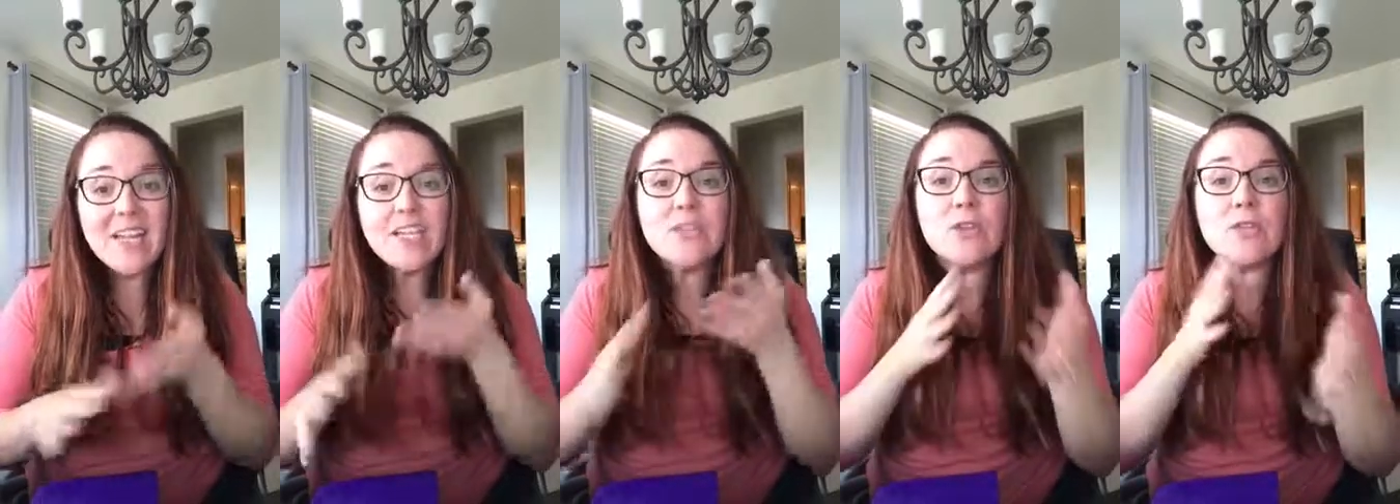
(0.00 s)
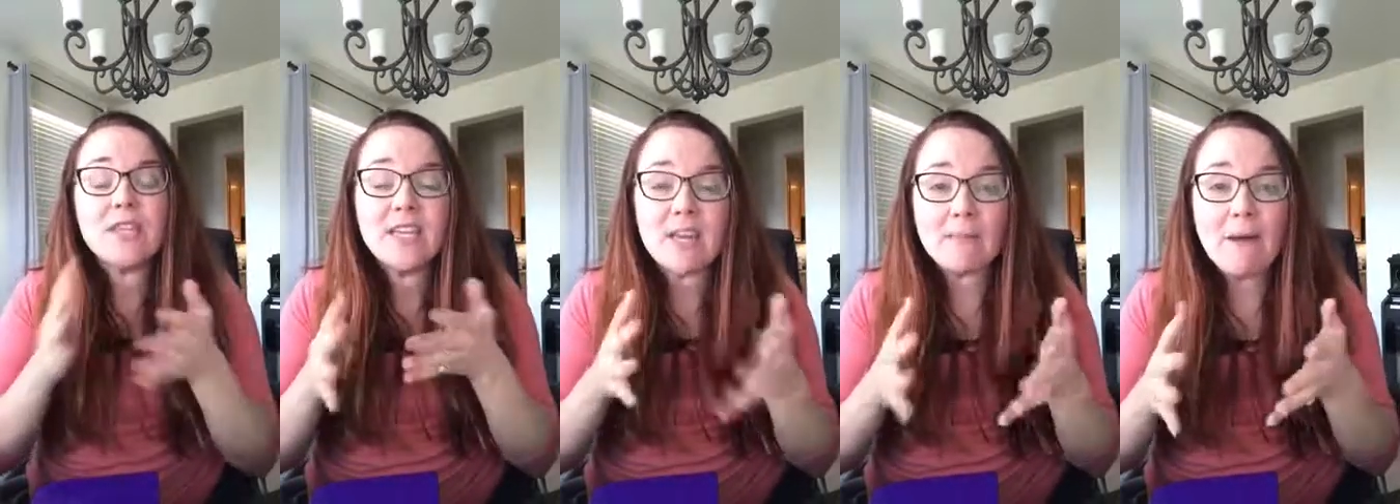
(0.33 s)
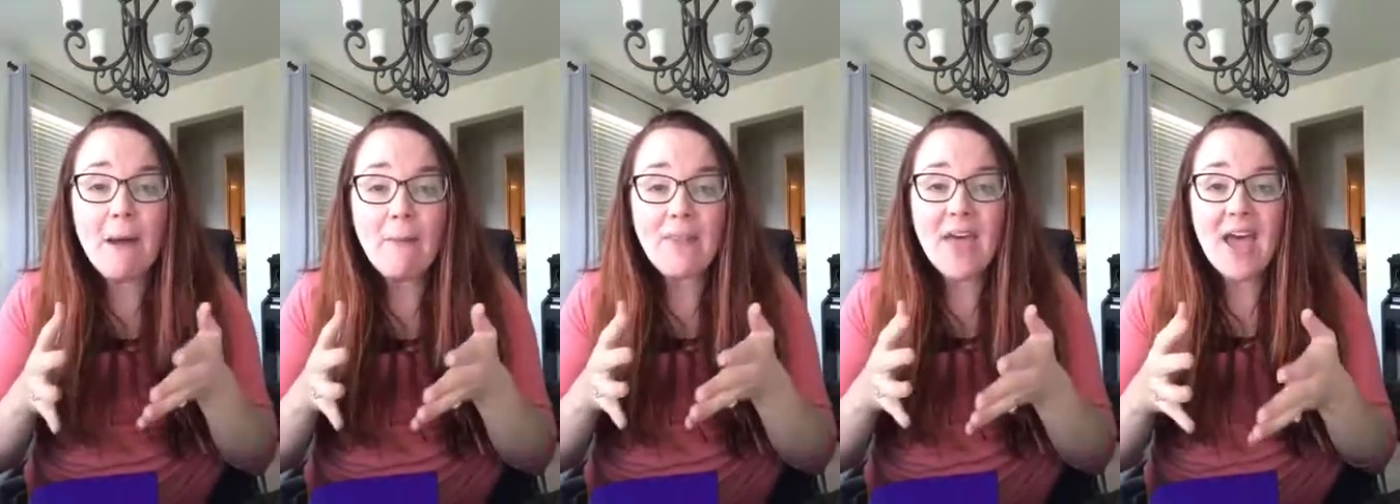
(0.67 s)
So think
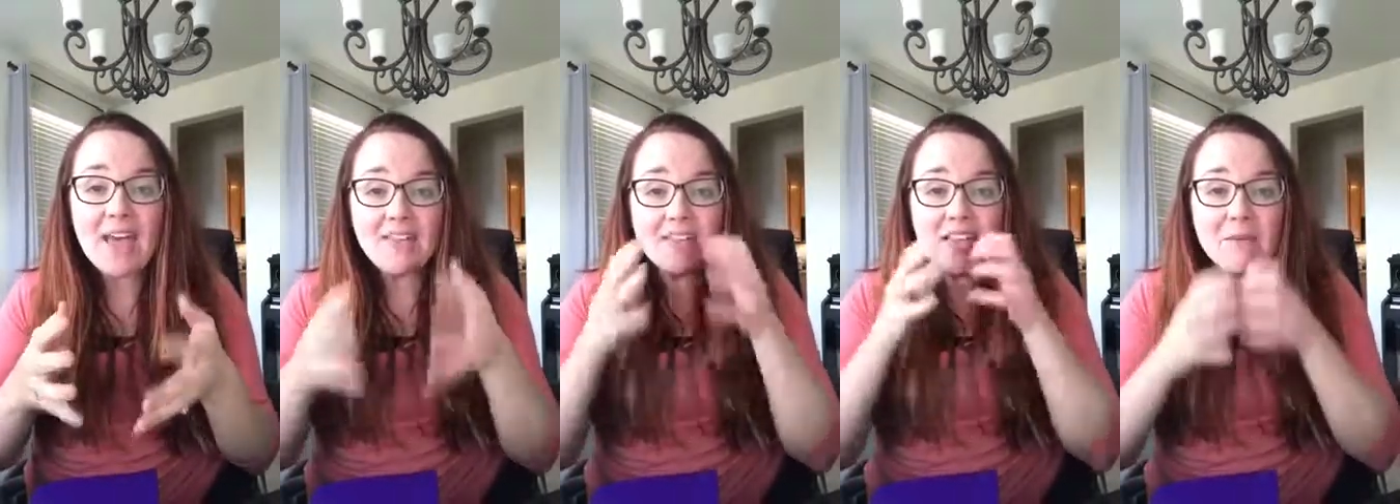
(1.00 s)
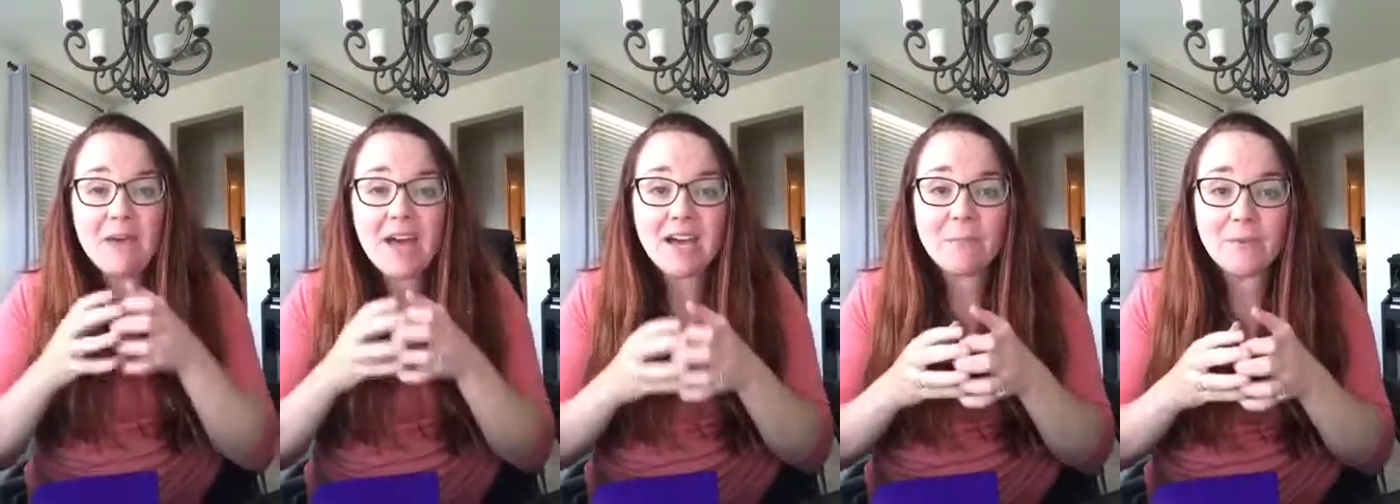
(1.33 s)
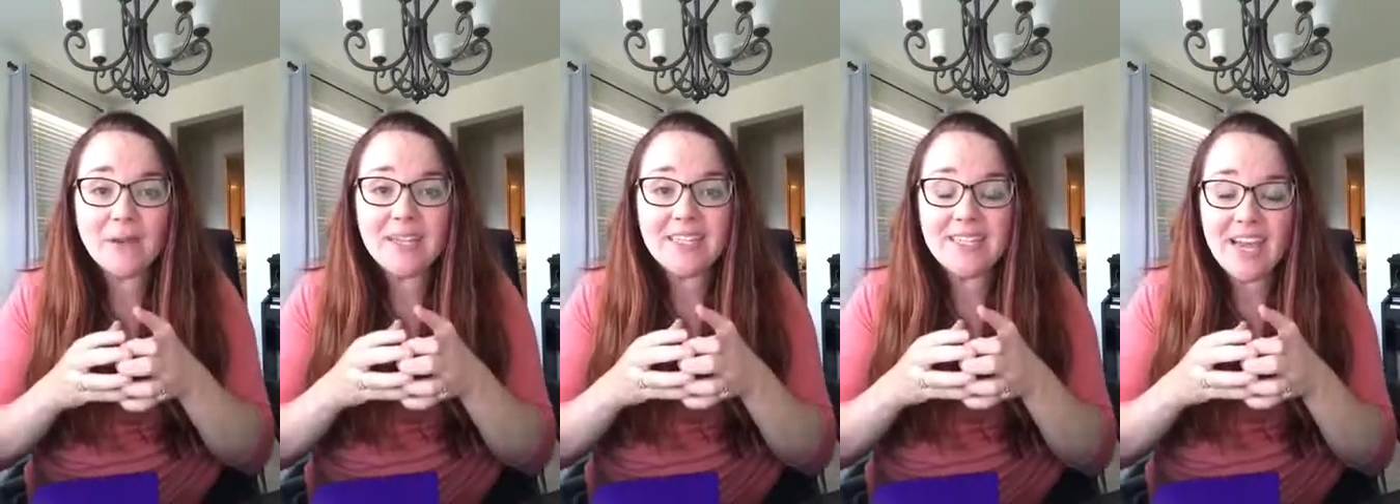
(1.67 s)
about that. Think about how to
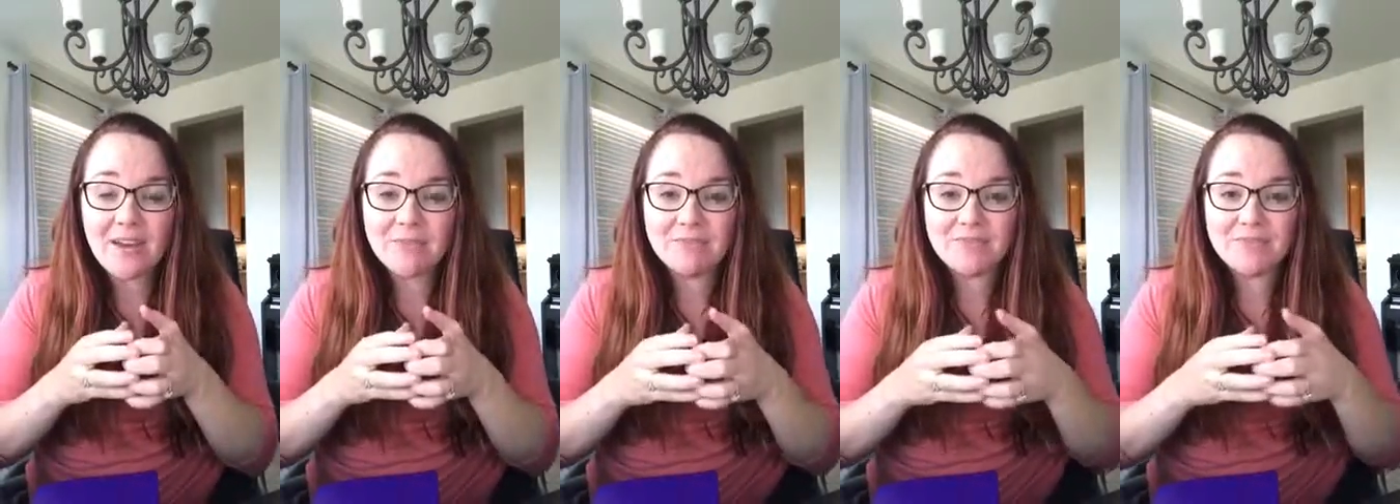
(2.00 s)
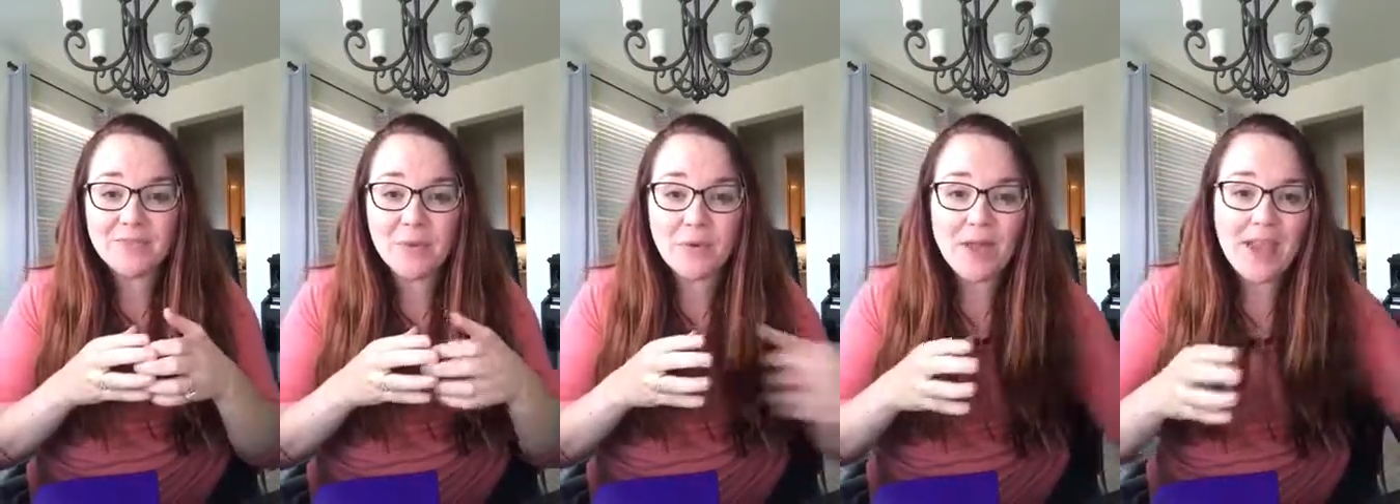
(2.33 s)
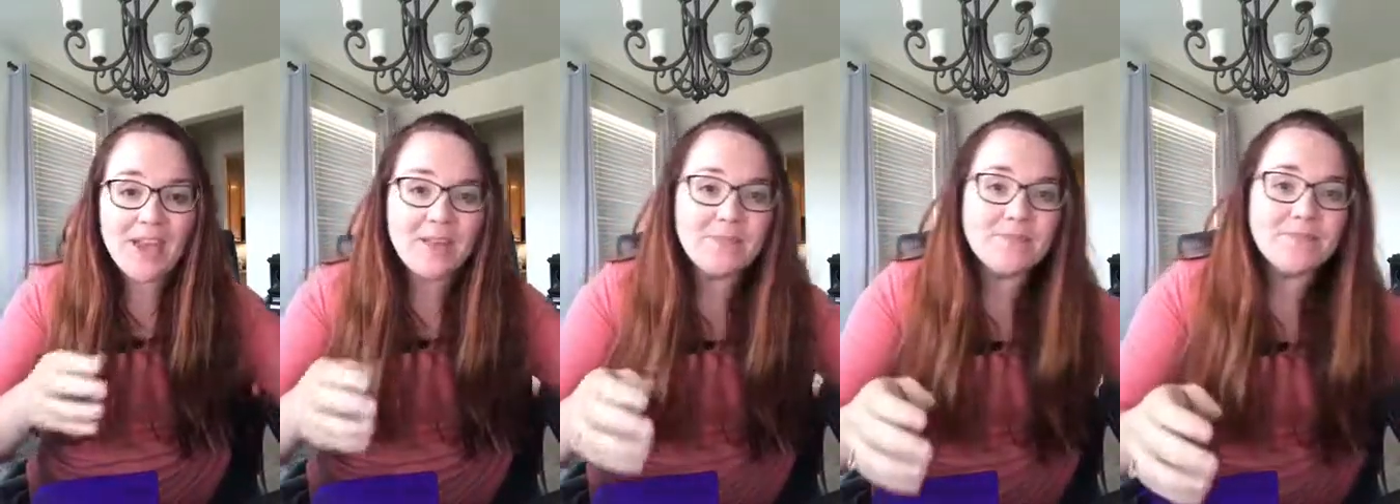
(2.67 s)
break it down,
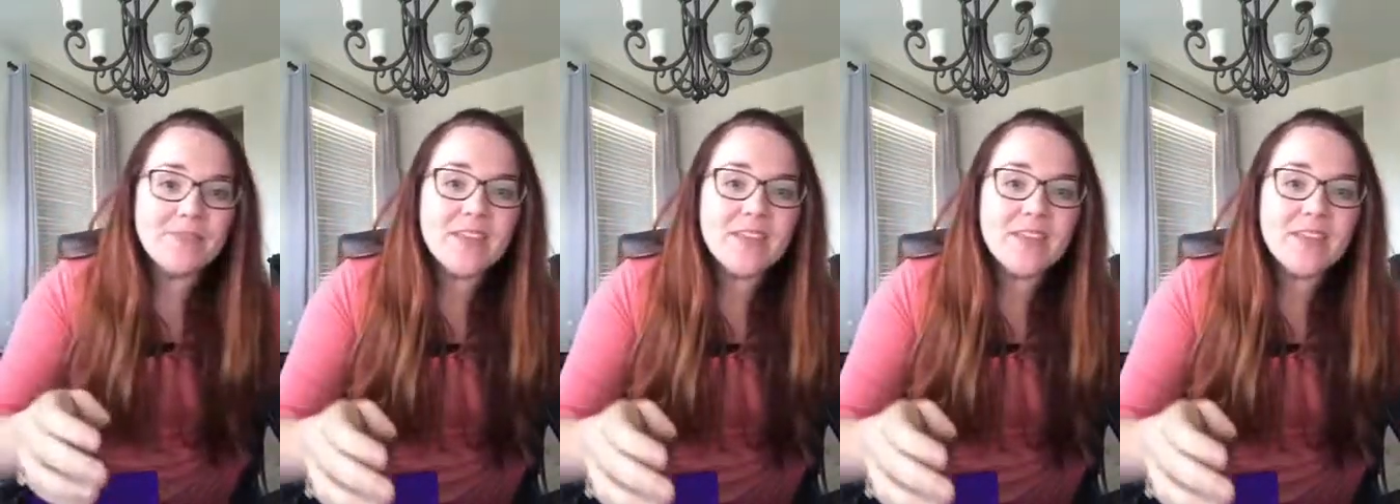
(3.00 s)
okay?